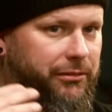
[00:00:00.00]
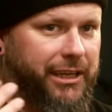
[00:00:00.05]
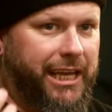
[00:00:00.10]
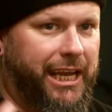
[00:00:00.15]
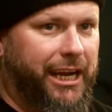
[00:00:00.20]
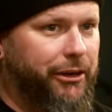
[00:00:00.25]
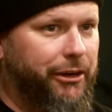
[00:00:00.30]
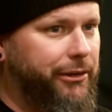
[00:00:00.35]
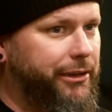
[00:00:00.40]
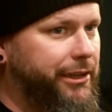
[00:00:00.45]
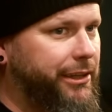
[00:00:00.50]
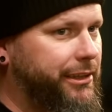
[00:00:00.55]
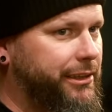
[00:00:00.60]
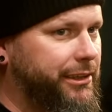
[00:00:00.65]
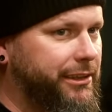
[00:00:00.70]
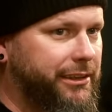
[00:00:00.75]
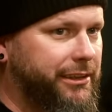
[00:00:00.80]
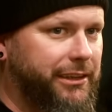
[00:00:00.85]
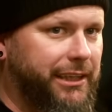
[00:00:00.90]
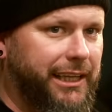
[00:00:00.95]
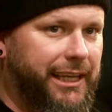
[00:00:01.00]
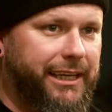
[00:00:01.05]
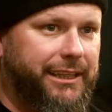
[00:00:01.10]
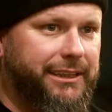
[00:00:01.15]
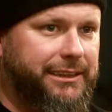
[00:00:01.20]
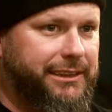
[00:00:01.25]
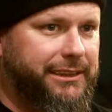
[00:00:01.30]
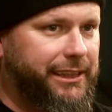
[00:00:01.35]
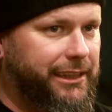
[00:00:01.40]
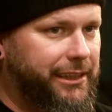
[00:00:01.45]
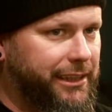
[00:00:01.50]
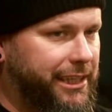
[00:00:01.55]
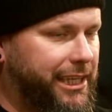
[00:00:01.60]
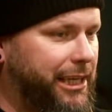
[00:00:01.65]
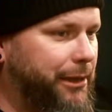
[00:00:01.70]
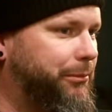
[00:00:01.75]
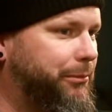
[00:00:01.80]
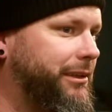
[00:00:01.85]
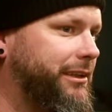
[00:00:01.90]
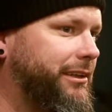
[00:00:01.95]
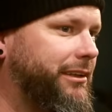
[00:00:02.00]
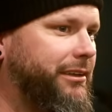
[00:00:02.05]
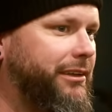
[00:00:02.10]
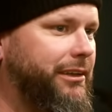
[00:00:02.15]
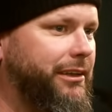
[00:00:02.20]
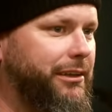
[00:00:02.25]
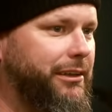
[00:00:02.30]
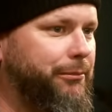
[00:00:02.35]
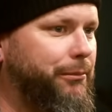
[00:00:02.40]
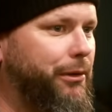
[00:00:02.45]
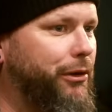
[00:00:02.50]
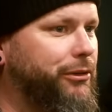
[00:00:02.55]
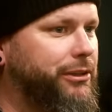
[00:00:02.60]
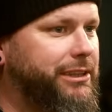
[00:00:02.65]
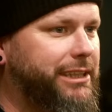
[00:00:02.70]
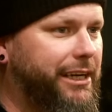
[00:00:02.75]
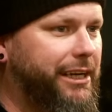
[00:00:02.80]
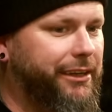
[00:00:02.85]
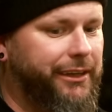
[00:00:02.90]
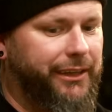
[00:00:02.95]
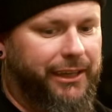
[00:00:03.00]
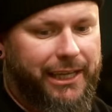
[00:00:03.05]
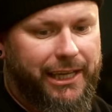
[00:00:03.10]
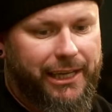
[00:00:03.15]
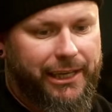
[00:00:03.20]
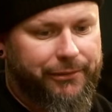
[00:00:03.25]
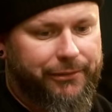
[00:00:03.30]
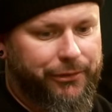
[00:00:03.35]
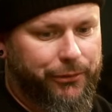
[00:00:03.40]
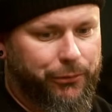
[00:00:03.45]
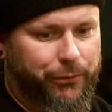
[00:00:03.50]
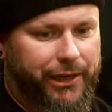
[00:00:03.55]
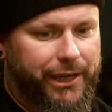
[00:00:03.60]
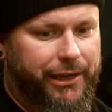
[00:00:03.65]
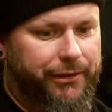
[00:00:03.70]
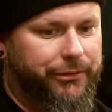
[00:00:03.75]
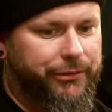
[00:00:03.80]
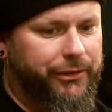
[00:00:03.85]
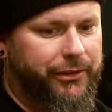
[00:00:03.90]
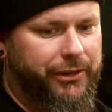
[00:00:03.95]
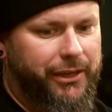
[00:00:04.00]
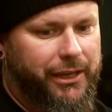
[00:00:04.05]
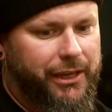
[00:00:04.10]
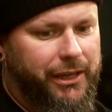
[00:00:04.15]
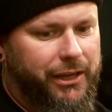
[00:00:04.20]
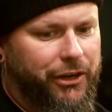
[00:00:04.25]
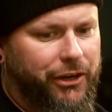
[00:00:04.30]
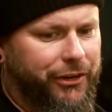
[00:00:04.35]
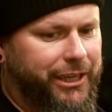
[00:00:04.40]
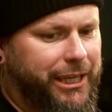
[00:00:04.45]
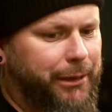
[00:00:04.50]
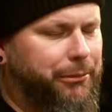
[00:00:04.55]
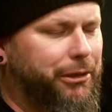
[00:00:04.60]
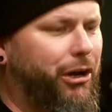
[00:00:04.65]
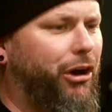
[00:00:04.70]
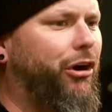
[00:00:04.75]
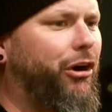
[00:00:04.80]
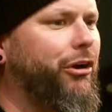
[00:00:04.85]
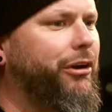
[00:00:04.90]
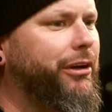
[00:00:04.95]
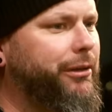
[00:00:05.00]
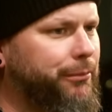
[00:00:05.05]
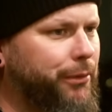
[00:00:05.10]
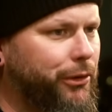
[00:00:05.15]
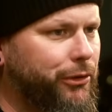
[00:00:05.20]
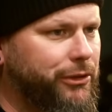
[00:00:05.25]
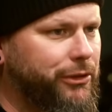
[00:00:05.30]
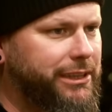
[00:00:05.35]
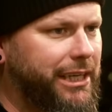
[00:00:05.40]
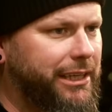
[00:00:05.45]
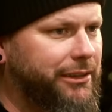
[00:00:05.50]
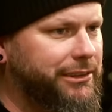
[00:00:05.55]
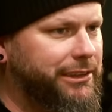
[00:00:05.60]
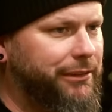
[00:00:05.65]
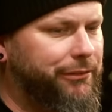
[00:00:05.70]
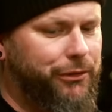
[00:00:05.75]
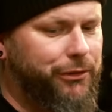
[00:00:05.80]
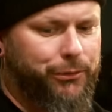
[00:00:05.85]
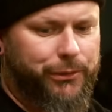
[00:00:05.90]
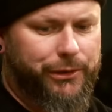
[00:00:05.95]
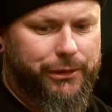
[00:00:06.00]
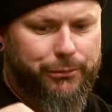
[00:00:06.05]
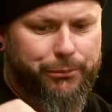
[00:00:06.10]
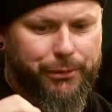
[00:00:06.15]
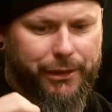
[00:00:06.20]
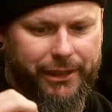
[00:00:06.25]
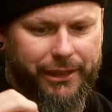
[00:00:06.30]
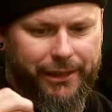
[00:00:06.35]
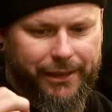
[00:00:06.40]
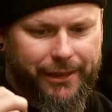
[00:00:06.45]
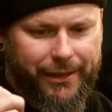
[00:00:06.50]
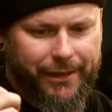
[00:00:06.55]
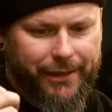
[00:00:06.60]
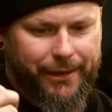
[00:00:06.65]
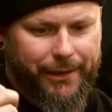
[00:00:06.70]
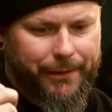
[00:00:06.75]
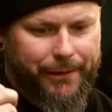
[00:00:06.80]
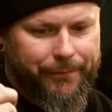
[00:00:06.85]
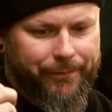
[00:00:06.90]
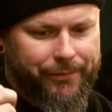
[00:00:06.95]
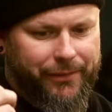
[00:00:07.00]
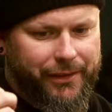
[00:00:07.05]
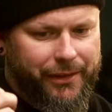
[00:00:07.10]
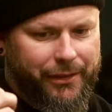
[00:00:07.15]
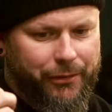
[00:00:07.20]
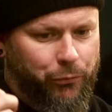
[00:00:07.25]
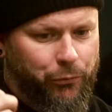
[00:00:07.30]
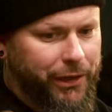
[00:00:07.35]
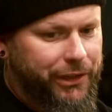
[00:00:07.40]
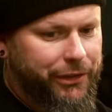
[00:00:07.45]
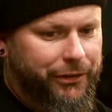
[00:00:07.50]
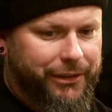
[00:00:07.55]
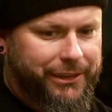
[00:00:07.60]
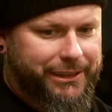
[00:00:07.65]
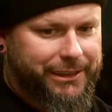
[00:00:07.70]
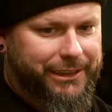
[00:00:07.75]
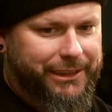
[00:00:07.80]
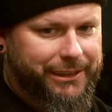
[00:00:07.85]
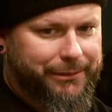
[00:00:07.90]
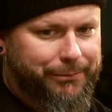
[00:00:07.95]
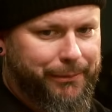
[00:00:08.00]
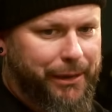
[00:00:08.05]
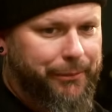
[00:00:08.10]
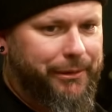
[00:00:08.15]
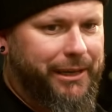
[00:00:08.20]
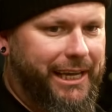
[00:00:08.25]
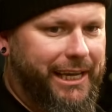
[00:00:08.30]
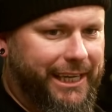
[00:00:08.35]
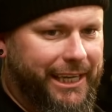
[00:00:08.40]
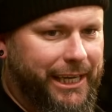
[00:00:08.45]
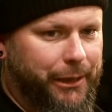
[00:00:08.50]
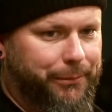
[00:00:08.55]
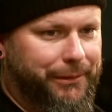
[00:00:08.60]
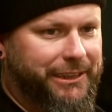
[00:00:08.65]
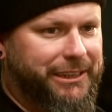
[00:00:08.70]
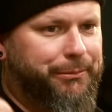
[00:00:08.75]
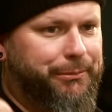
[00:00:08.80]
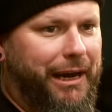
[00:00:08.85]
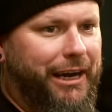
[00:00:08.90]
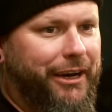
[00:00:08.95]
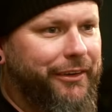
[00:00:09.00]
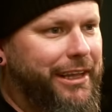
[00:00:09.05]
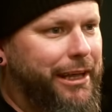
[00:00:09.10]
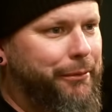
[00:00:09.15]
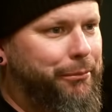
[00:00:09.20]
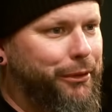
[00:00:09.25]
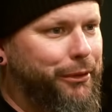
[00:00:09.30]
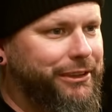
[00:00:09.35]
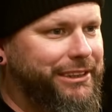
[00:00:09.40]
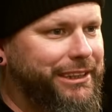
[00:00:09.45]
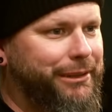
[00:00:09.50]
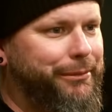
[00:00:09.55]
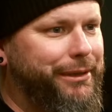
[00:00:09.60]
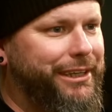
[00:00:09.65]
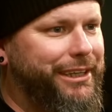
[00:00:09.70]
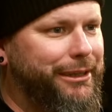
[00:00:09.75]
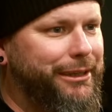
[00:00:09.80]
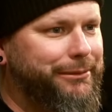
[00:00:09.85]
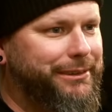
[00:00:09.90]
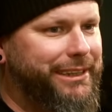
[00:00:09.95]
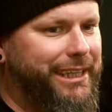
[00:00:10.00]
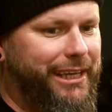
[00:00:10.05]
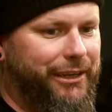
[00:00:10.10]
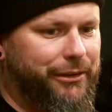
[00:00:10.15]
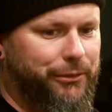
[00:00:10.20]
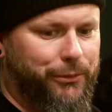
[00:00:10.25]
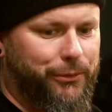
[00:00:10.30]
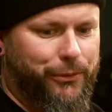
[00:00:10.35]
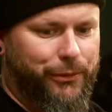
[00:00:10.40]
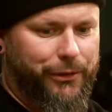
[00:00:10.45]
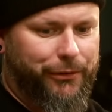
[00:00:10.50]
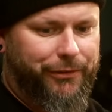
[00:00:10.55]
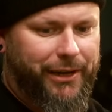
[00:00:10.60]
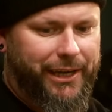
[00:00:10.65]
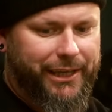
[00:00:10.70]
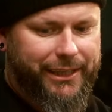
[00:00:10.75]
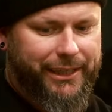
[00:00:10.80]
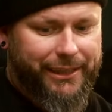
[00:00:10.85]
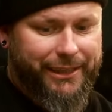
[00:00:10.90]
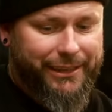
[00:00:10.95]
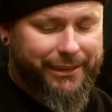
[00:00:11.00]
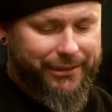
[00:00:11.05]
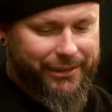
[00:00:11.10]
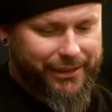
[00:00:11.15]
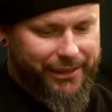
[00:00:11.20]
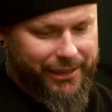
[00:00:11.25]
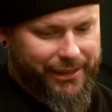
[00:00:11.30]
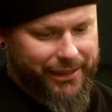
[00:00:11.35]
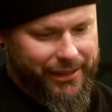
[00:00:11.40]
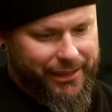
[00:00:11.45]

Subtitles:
carry the legacy to keep the motorcycling alive or whatever, or keep the art in motorcycles, if you will. But whether it's just maybe I can help inspire that person that becomes that, or if I can,